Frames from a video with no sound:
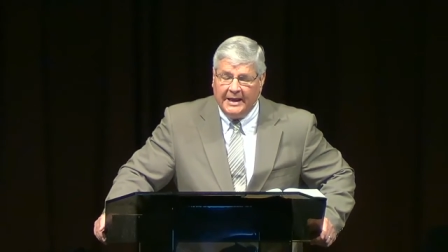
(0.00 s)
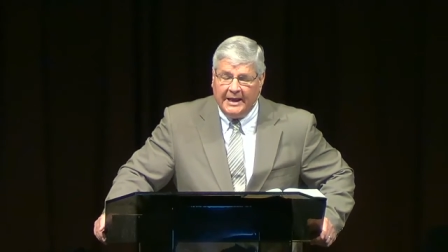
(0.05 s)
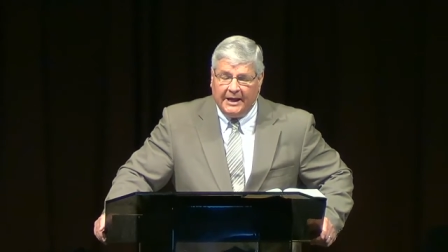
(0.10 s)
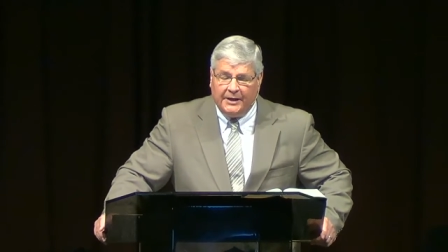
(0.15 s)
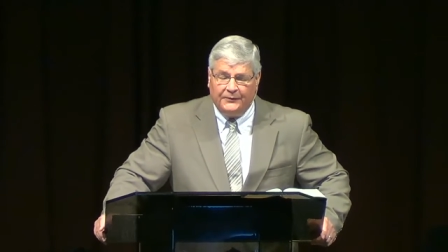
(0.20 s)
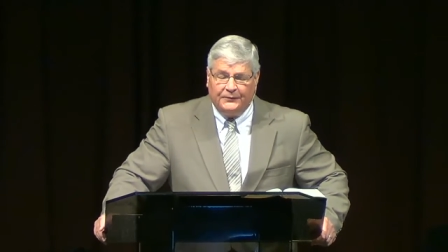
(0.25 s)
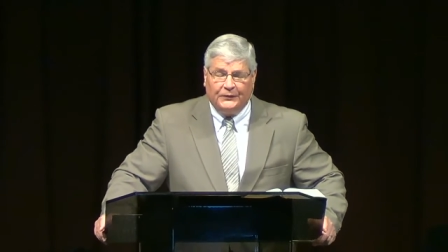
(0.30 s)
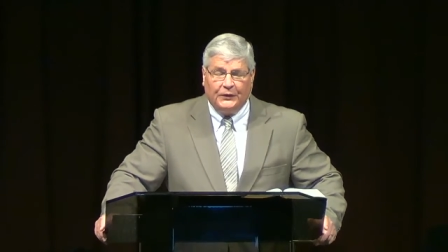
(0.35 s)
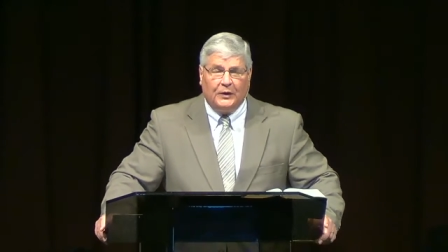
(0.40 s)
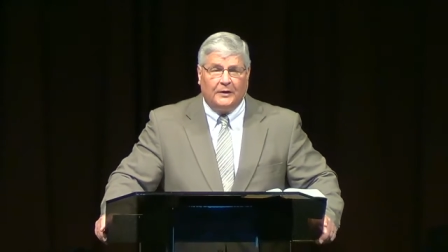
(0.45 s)

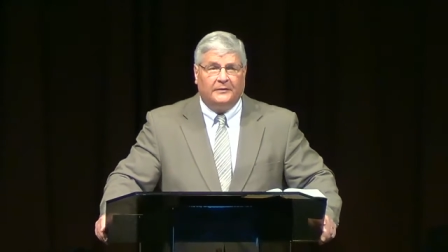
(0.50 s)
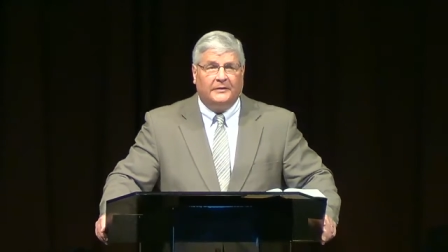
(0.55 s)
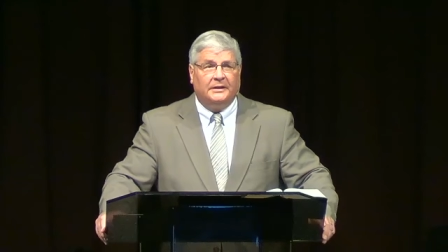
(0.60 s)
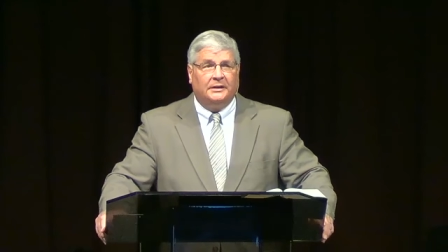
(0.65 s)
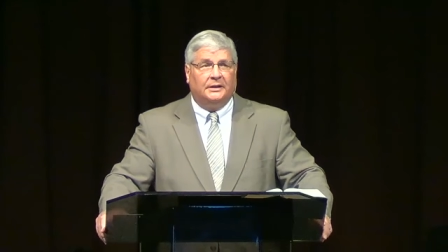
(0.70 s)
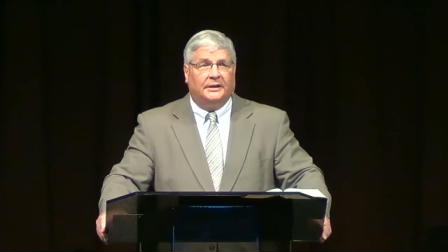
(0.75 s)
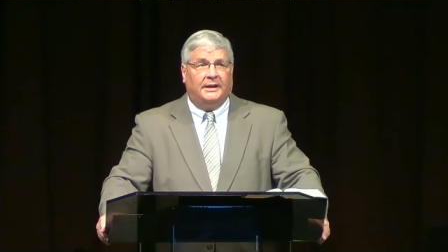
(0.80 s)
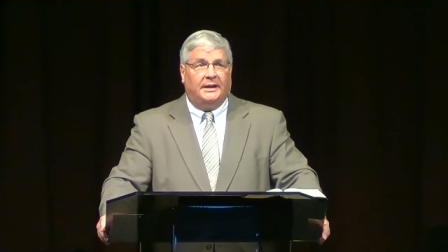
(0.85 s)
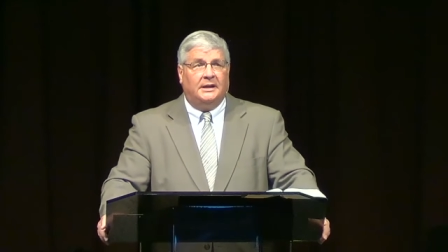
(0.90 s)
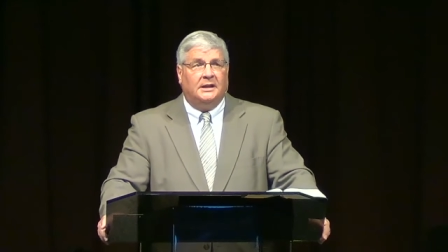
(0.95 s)
And
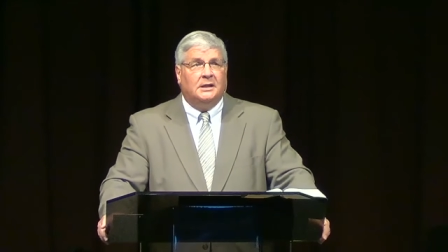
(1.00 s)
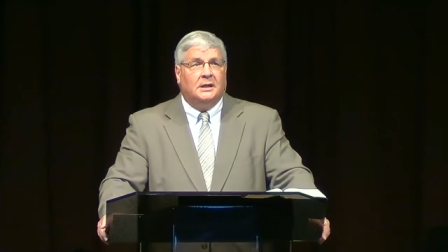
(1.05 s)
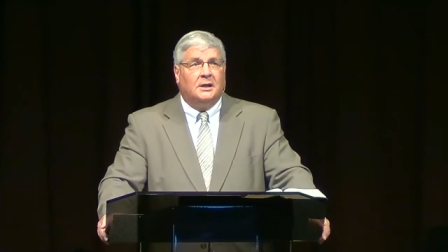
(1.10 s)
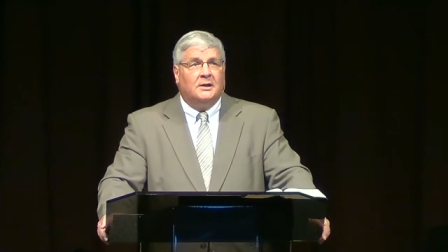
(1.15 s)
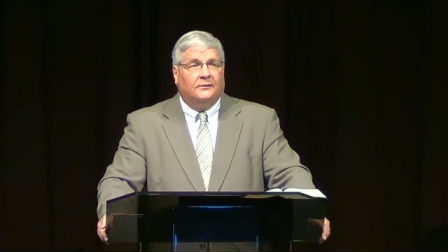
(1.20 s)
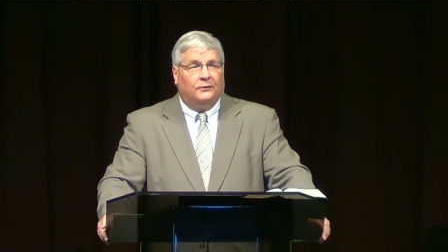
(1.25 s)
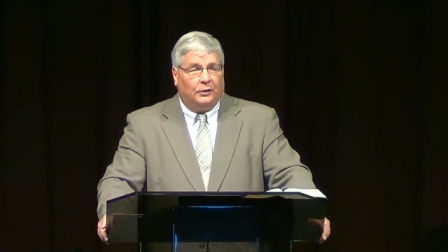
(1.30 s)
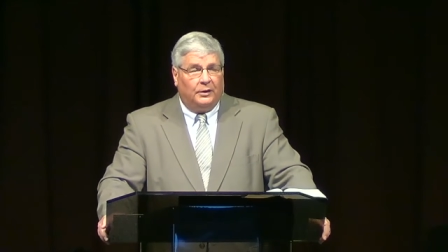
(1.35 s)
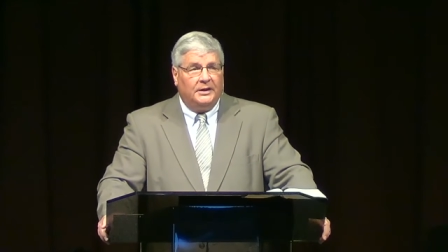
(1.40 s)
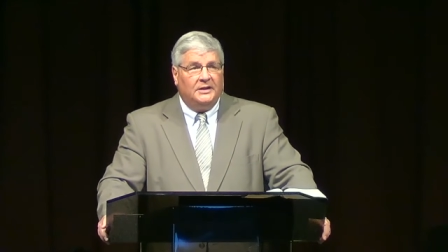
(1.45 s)
fervently
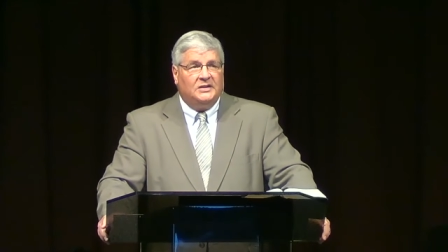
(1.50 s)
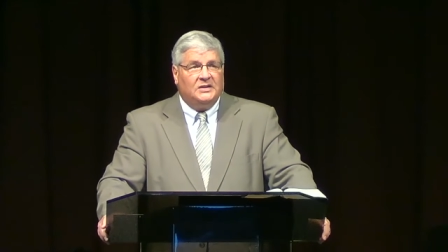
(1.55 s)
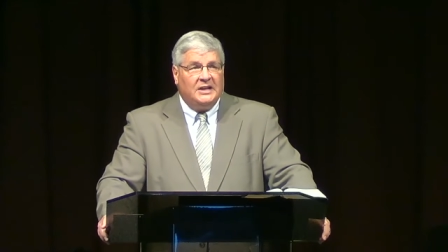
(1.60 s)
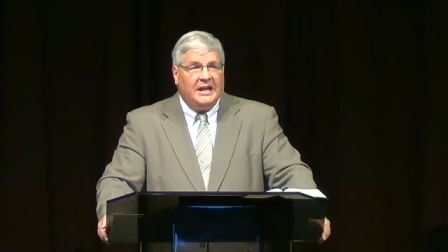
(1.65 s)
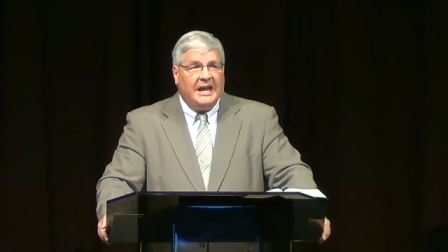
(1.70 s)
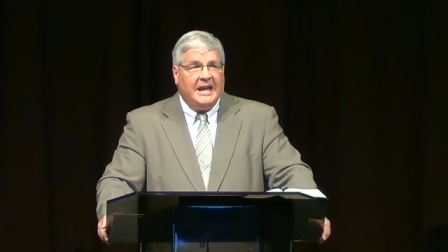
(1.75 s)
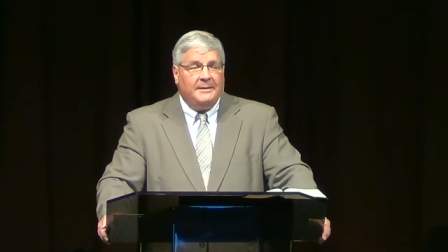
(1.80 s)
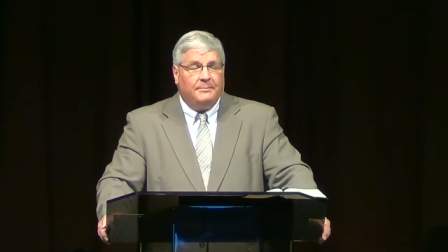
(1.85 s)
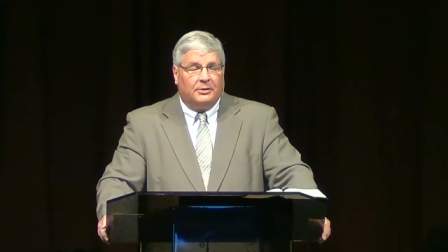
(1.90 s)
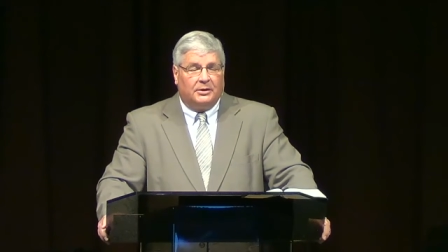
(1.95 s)
for his
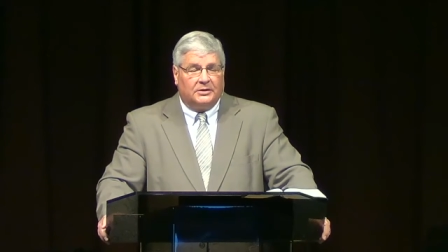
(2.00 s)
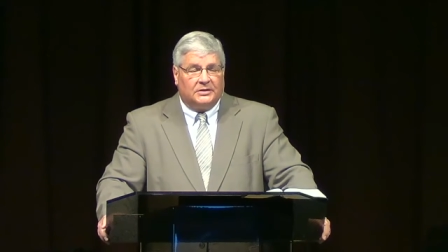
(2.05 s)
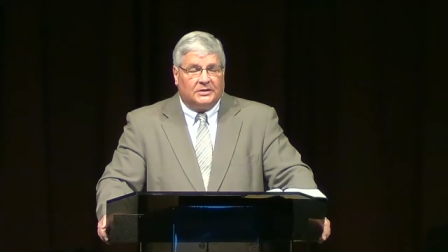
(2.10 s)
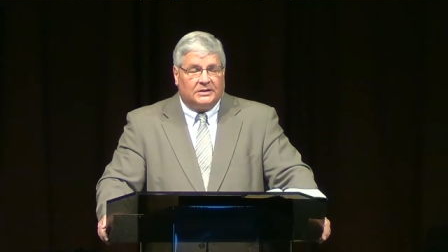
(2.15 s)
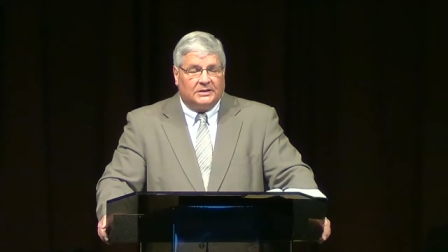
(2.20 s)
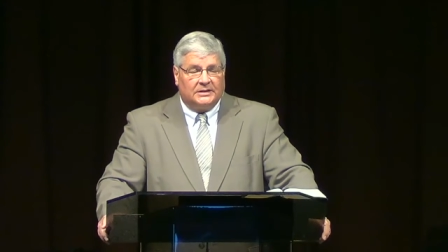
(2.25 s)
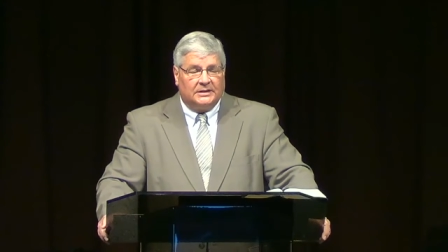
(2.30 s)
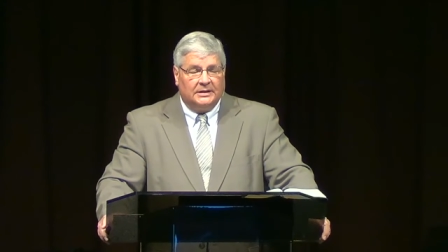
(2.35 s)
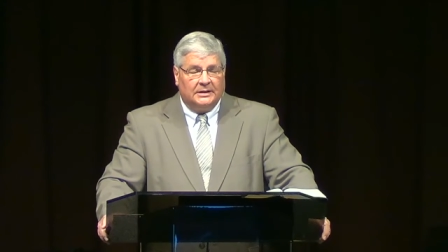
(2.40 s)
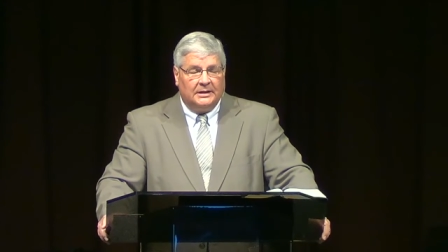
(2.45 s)

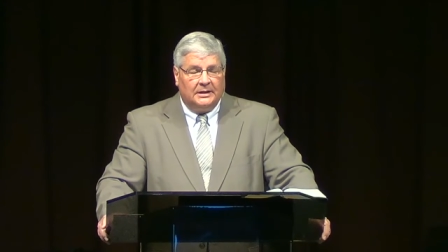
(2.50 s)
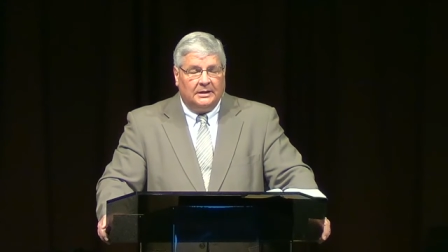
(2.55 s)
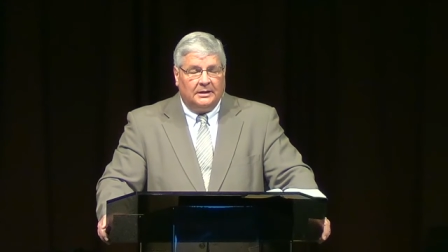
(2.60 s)
neighbors.